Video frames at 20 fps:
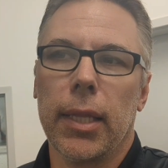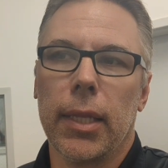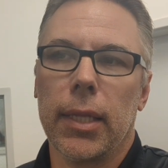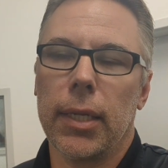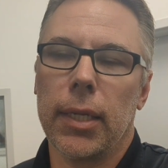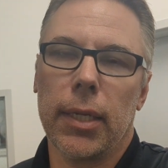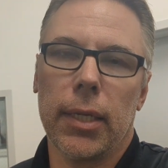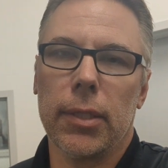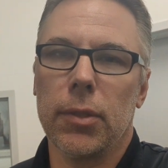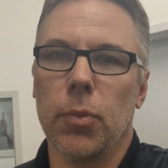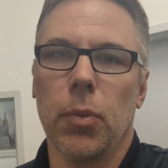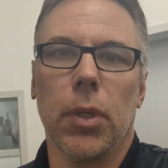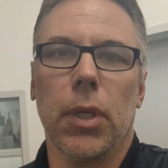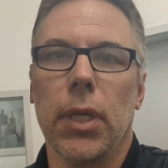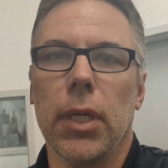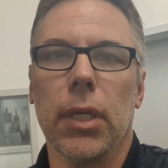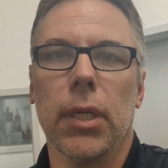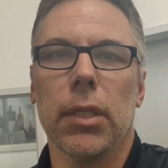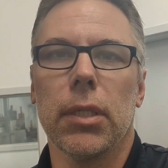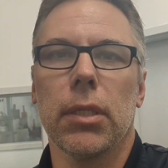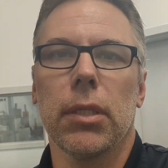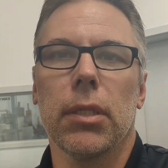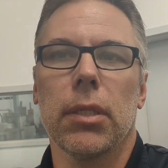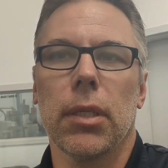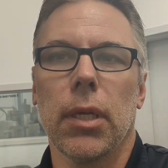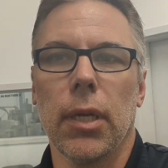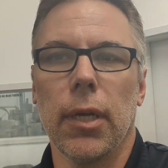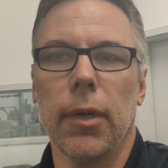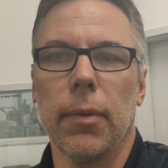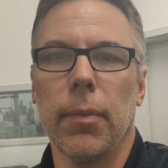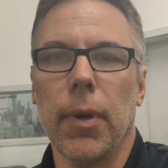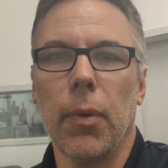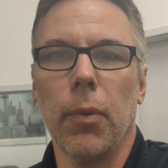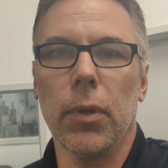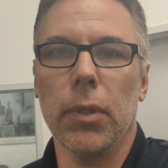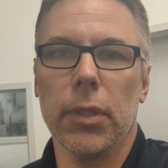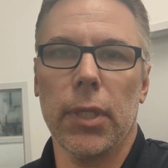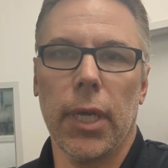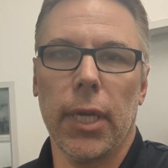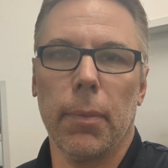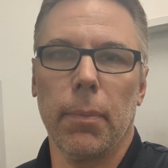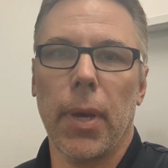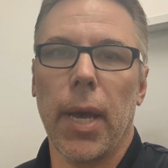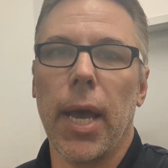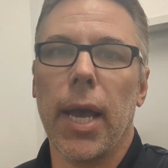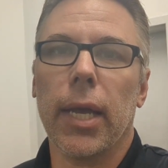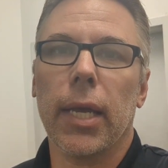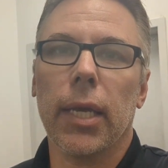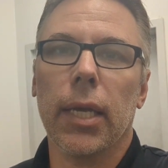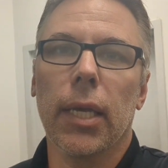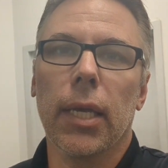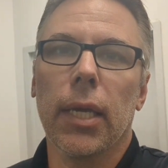it is what it is. I wouldn't take it back.